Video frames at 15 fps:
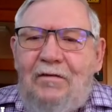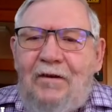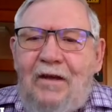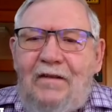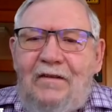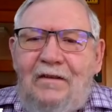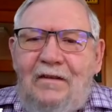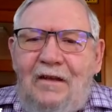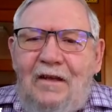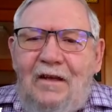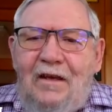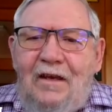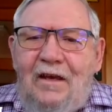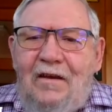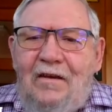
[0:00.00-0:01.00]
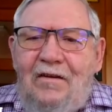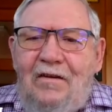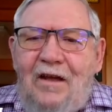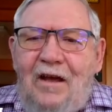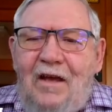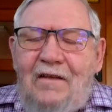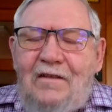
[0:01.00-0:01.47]
We've had eight or
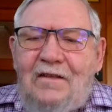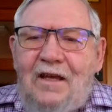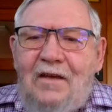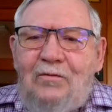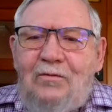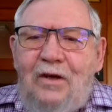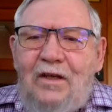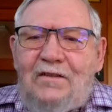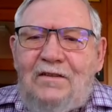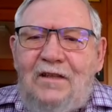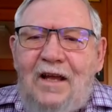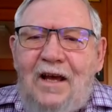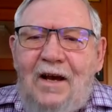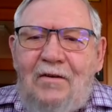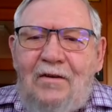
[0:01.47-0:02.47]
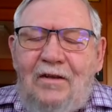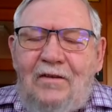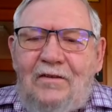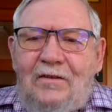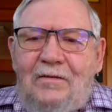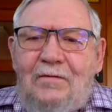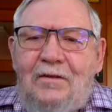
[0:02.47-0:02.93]
nine, ten weeks down in
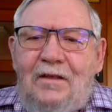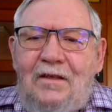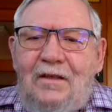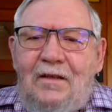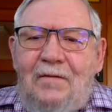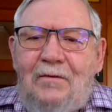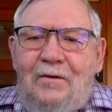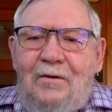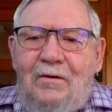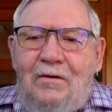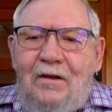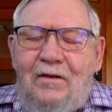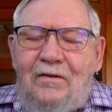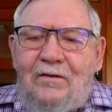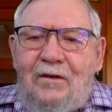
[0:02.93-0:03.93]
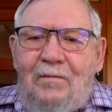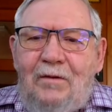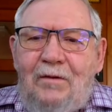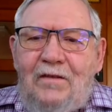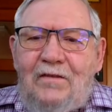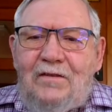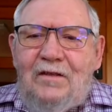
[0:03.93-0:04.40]
some of the uh, corn and
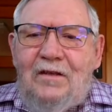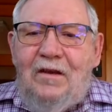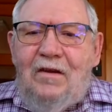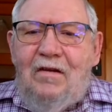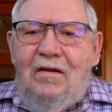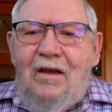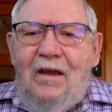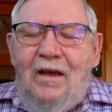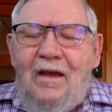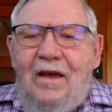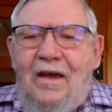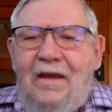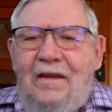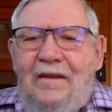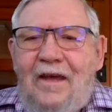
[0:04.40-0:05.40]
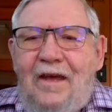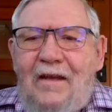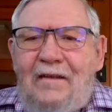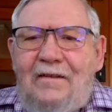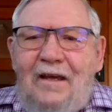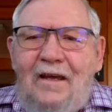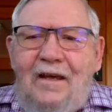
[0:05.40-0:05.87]
soybeans in here, and
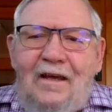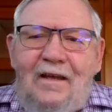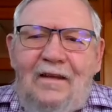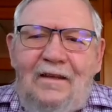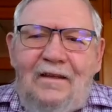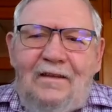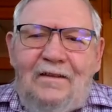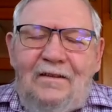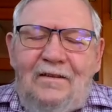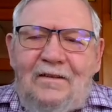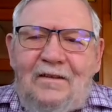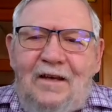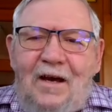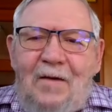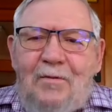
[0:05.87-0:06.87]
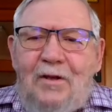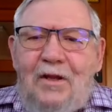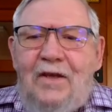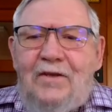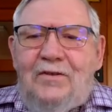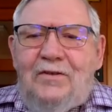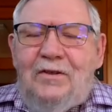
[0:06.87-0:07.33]
that I think there's a
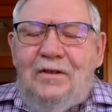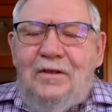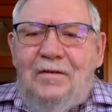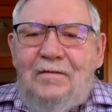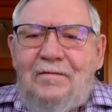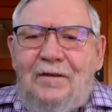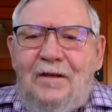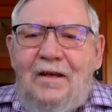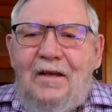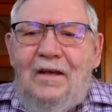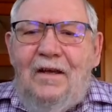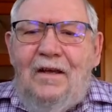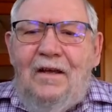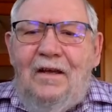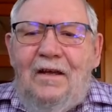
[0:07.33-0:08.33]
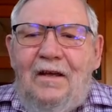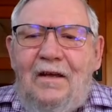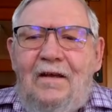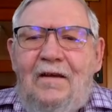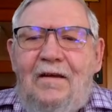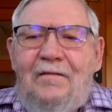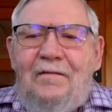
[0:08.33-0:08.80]
combination of uh,
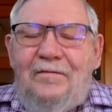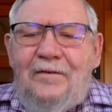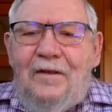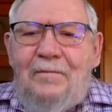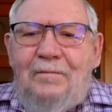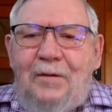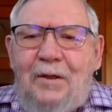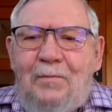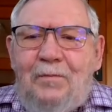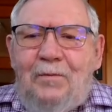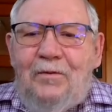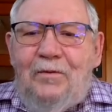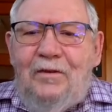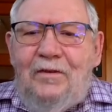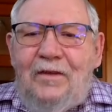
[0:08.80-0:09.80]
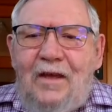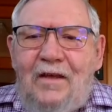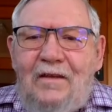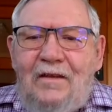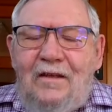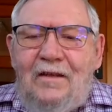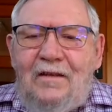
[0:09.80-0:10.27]
uh of uh, people
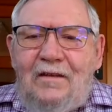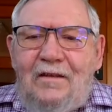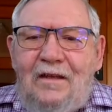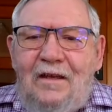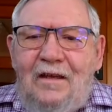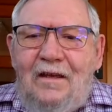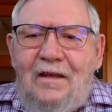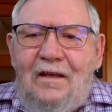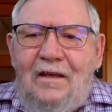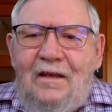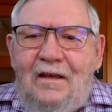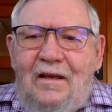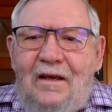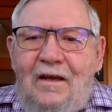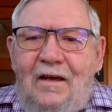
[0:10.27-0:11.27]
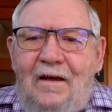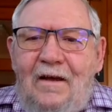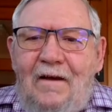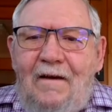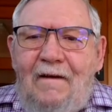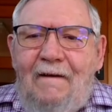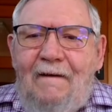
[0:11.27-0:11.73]
deciding that
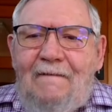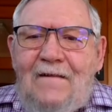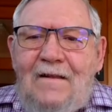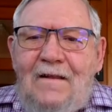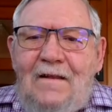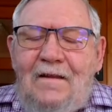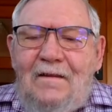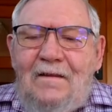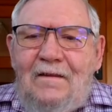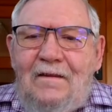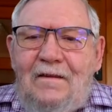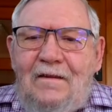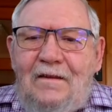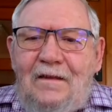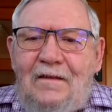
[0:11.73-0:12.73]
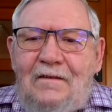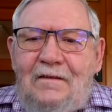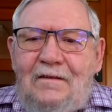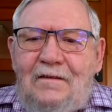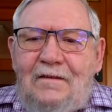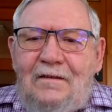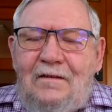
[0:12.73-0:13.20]
uh,
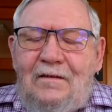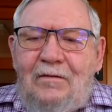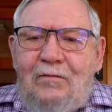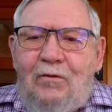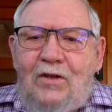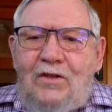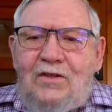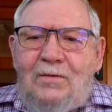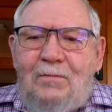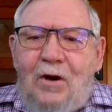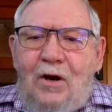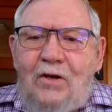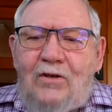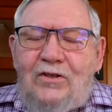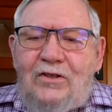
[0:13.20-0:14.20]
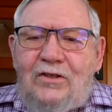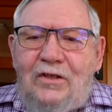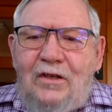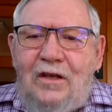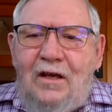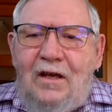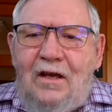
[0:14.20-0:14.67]
that once the March